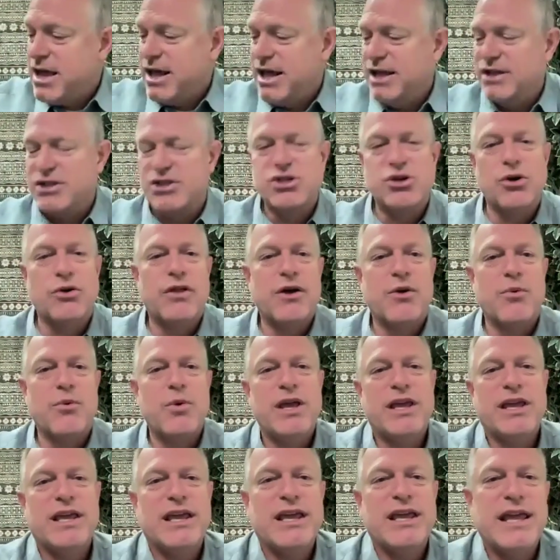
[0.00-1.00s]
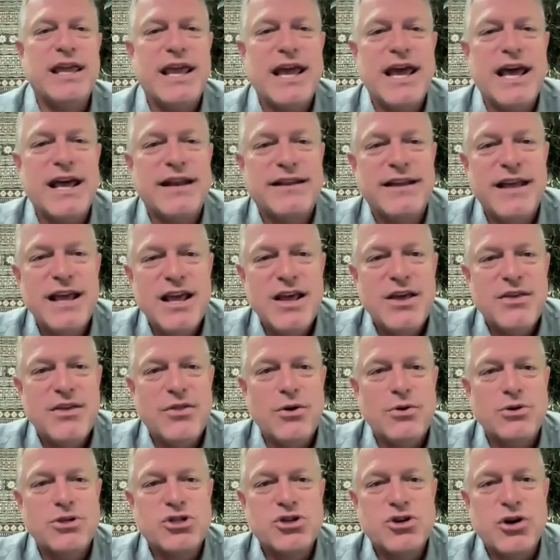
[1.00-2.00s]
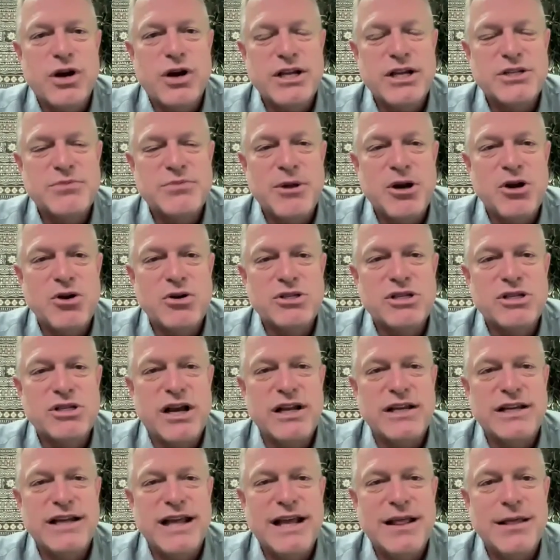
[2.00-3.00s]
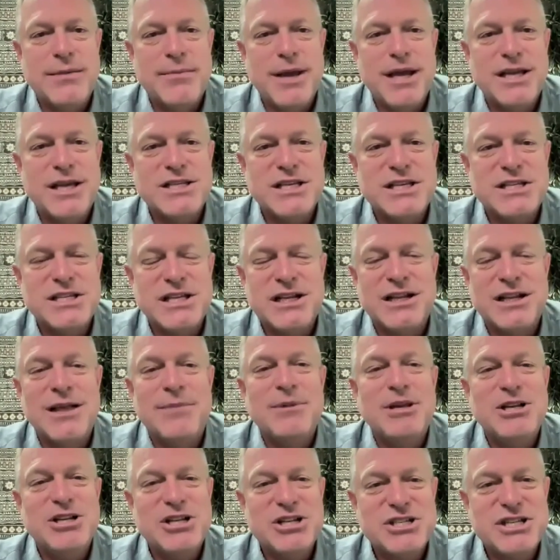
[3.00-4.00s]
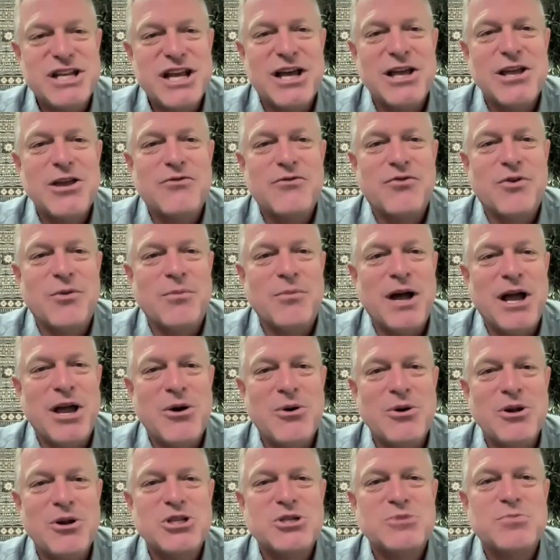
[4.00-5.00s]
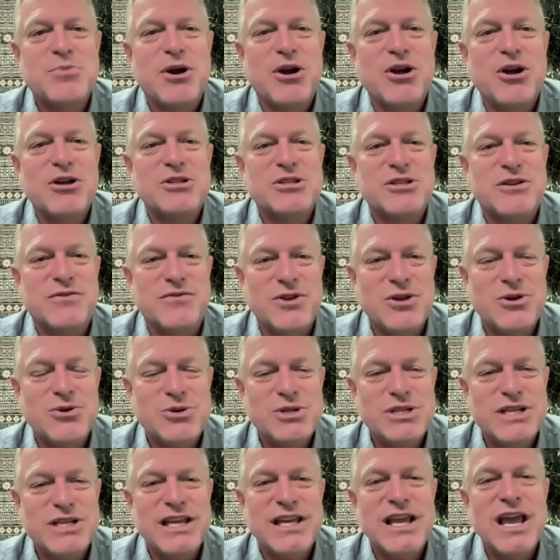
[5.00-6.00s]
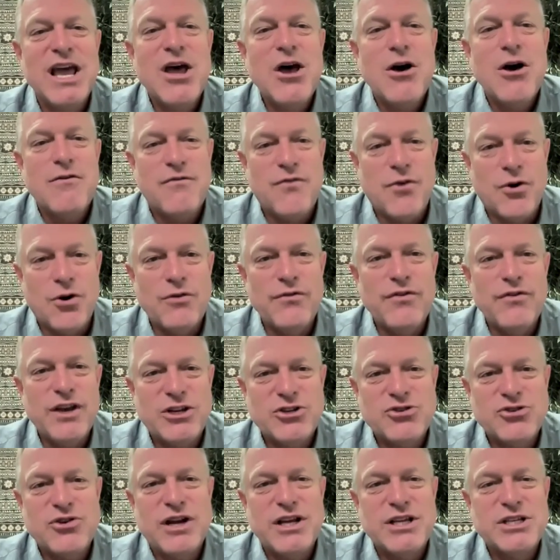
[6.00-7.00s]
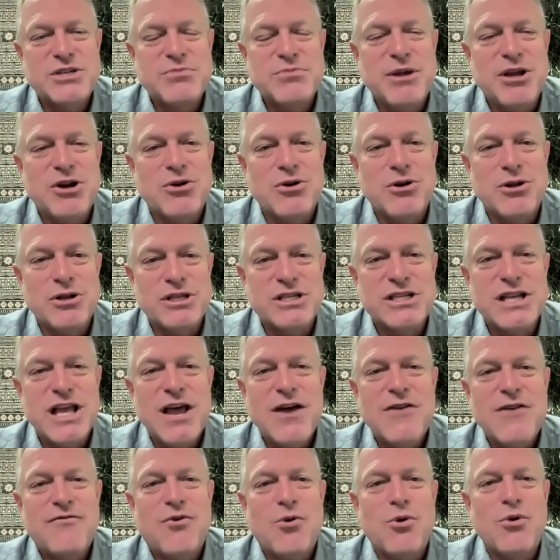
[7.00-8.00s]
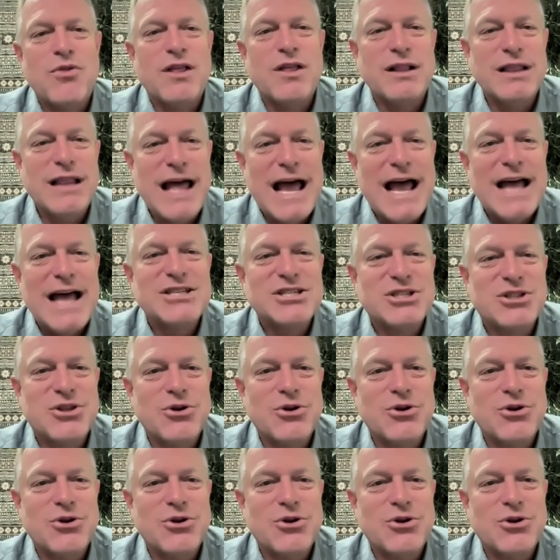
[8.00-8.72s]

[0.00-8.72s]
and so that we can get those trace minerals on a daily basis. And let me just tell you from my own experience of using fulvic trace minerals for the last